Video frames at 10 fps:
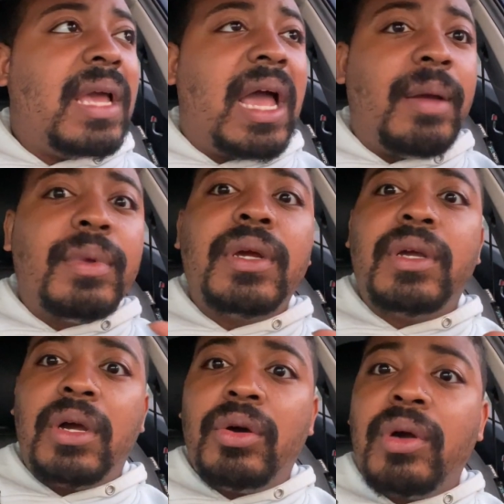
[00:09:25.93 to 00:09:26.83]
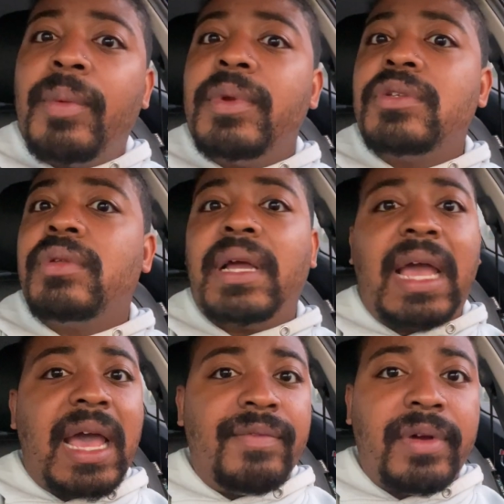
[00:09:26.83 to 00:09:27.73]
I'm gonna go, I'm gonna do like a
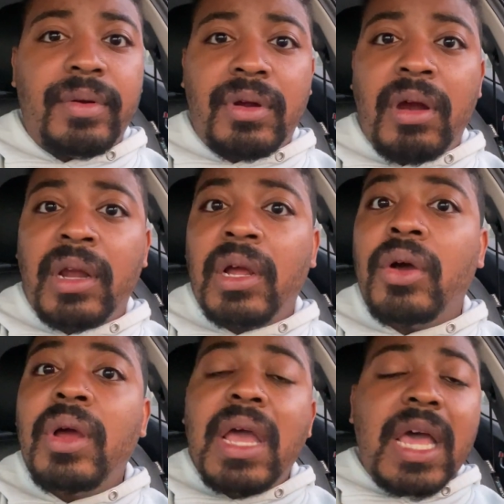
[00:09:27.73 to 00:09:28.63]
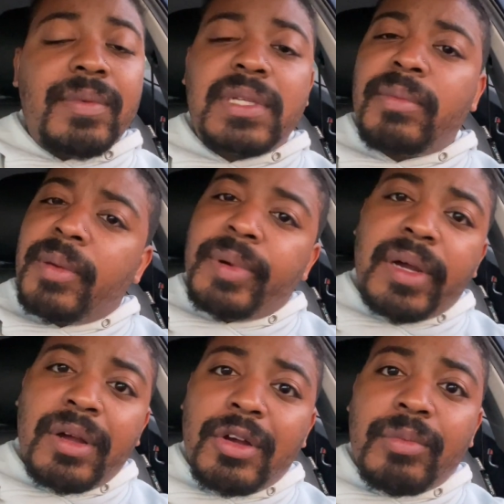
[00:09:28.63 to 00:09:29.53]
half hour cardio. I'm gonna take my butt
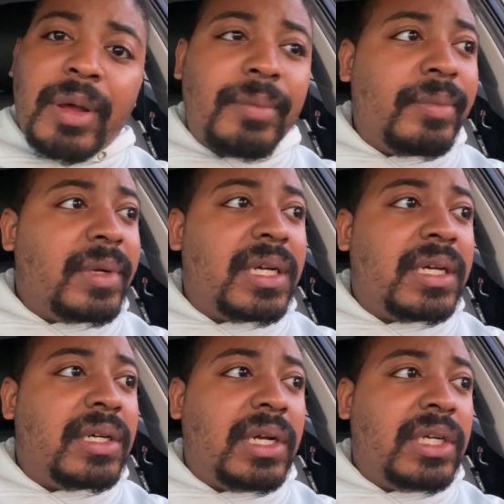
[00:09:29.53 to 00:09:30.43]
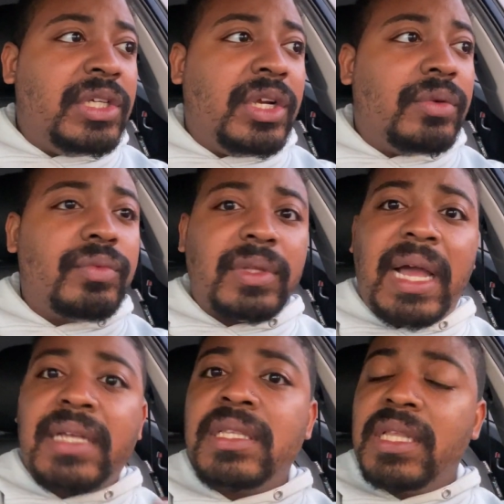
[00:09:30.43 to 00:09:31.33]
home. I'm, uh, you know,
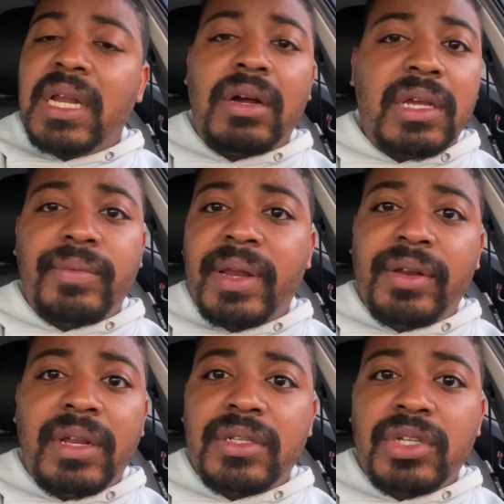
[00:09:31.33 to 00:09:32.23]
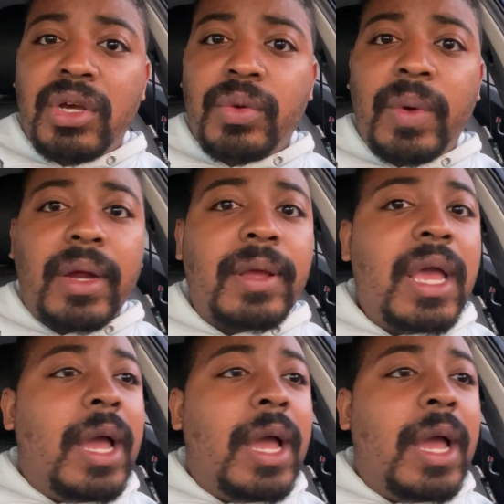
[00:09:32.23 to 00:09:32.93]
relax and then I'll get ready to go to work.